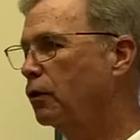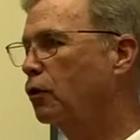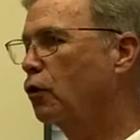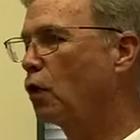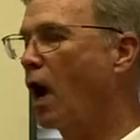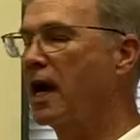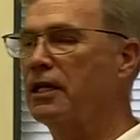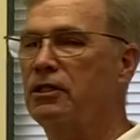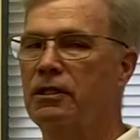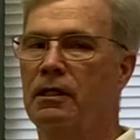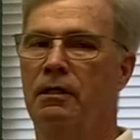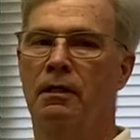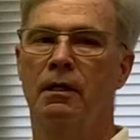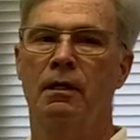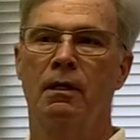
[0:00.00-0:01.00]
Christ.
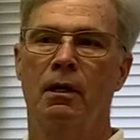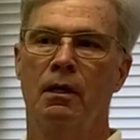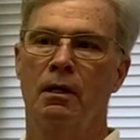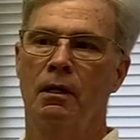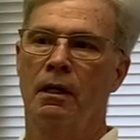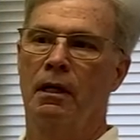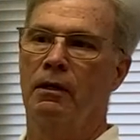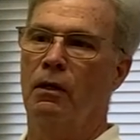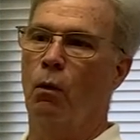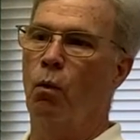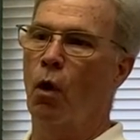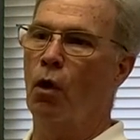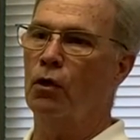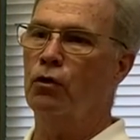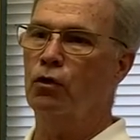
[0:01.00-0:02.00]
The
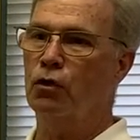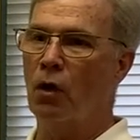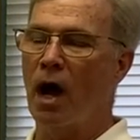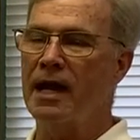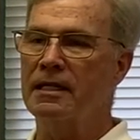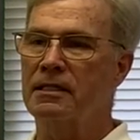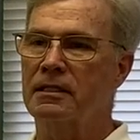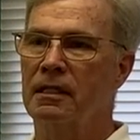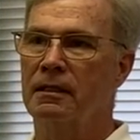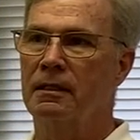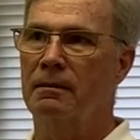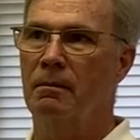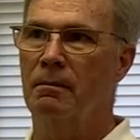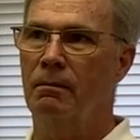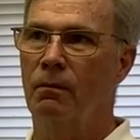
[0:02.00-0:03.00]
word Christ,
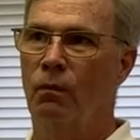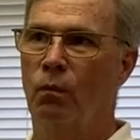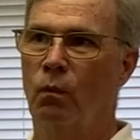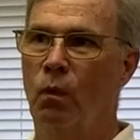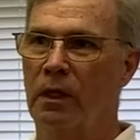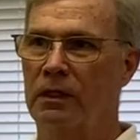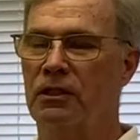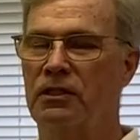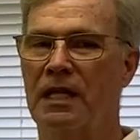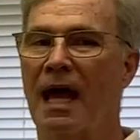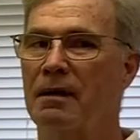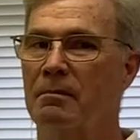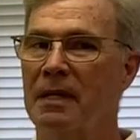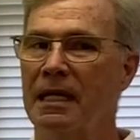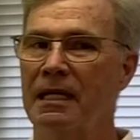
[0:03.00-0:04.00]
what does
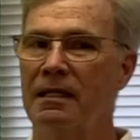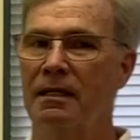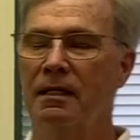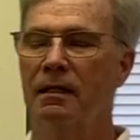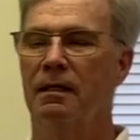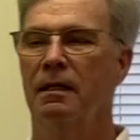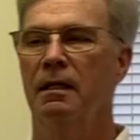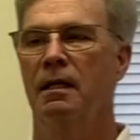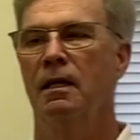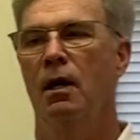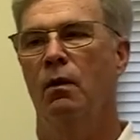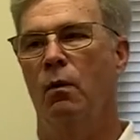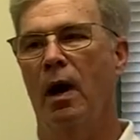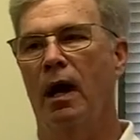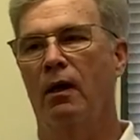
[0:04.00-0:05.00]
that mean?
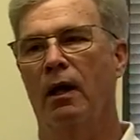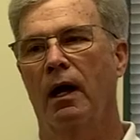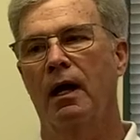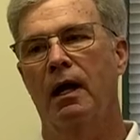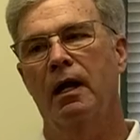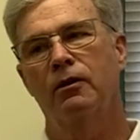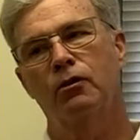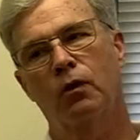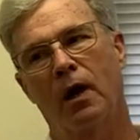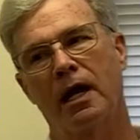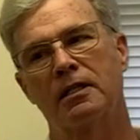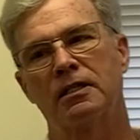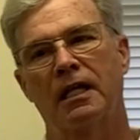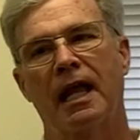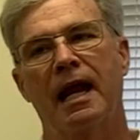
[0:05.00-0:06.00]
Well,
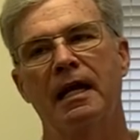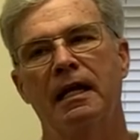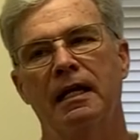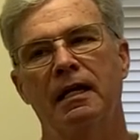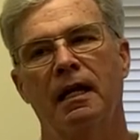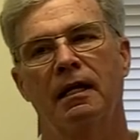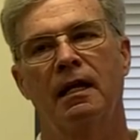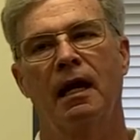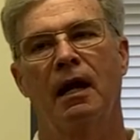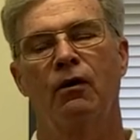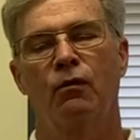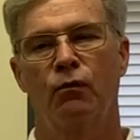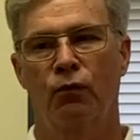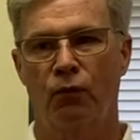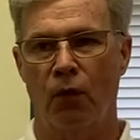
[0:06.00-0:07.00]
translated
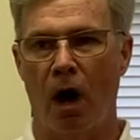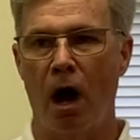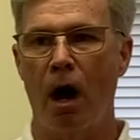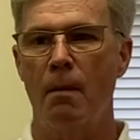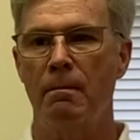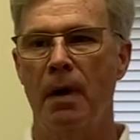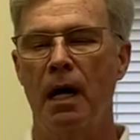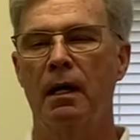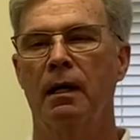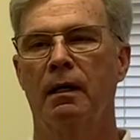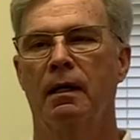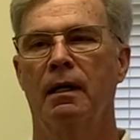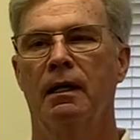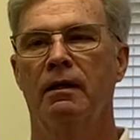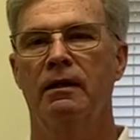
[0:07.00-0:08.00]
from
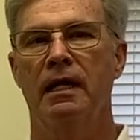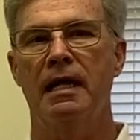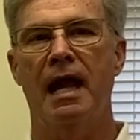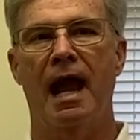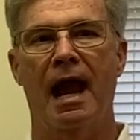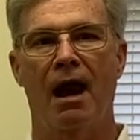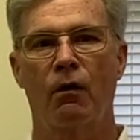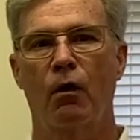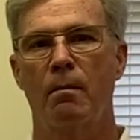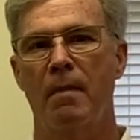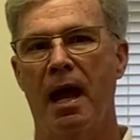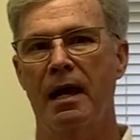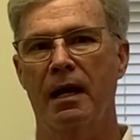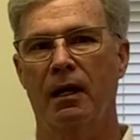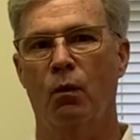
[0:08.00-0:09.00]
the
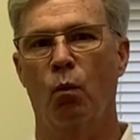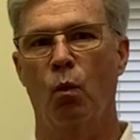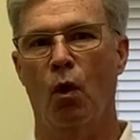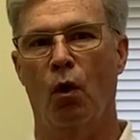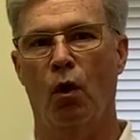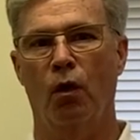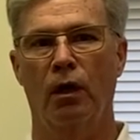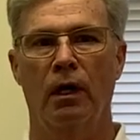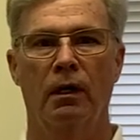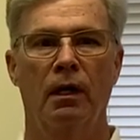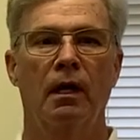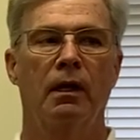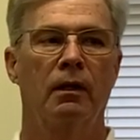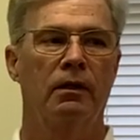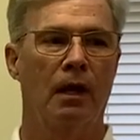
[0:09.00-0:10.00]
Aramaic word
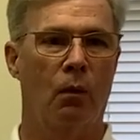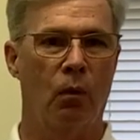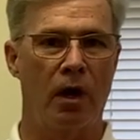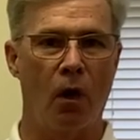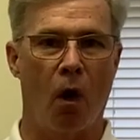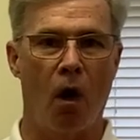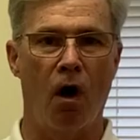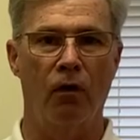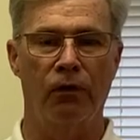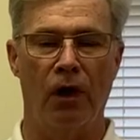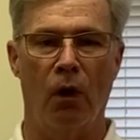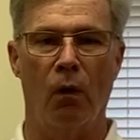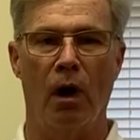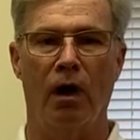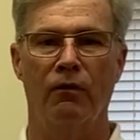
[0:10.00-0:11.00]
that we all
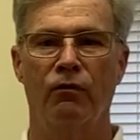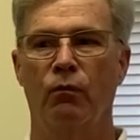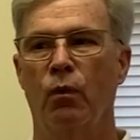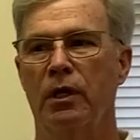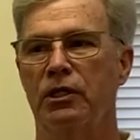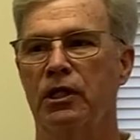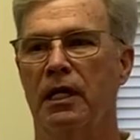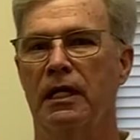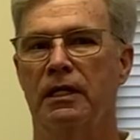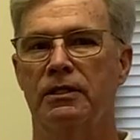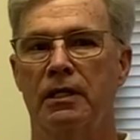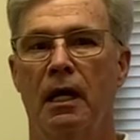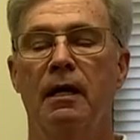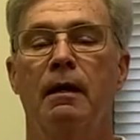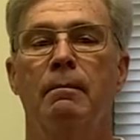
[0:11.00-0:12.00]
know of, which
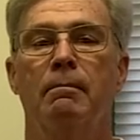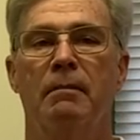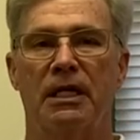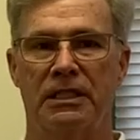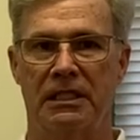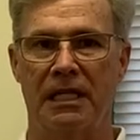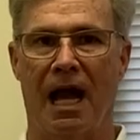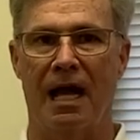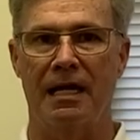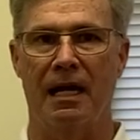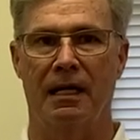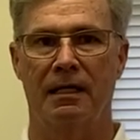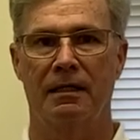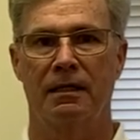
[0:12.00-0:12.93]
is Messiah.